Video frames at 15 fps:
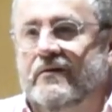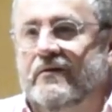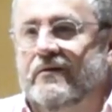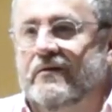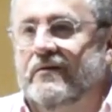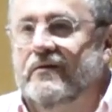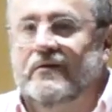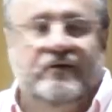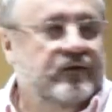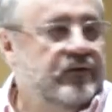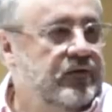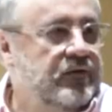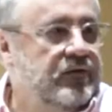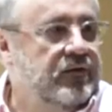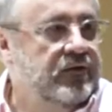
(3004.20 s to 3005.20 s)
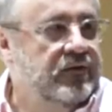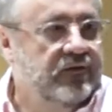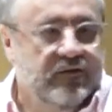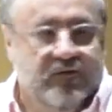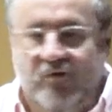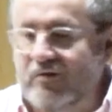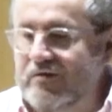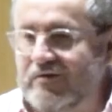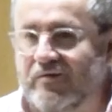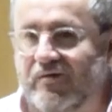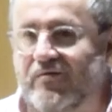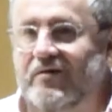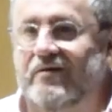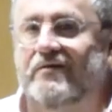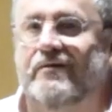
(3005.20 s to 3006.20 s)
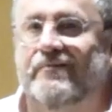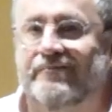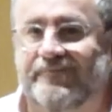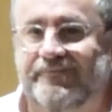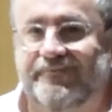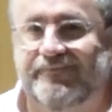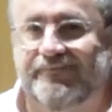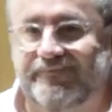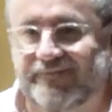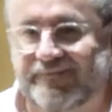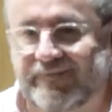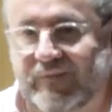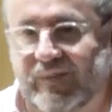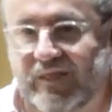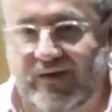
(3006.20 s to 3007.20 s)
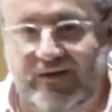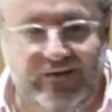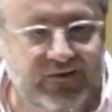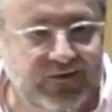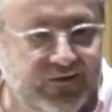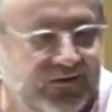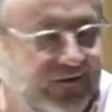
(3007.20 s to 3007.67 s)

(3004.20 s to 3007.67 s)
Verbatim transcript: Well, fantastic. Thank you very much. Um,